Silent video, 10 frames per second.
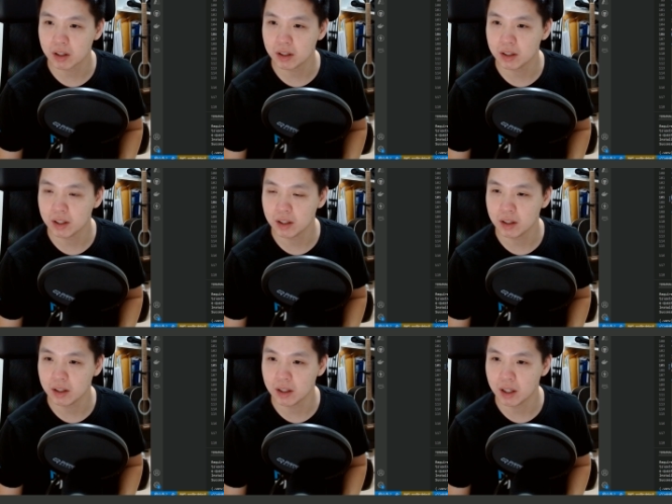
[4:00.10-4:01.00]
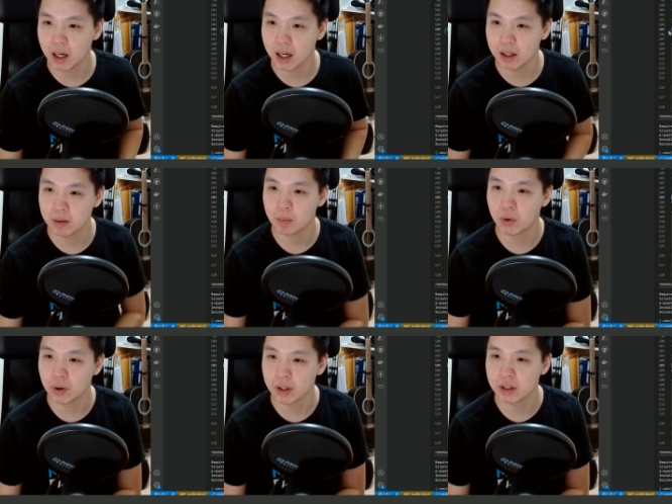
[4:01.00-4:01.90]
gonna need the
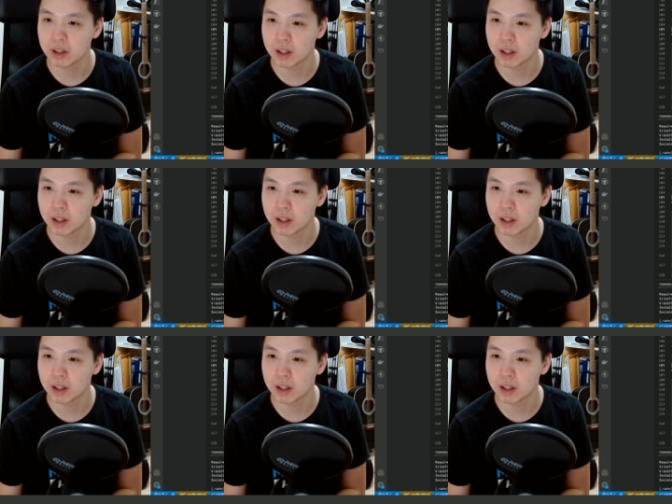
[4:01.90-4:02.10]
endpoint,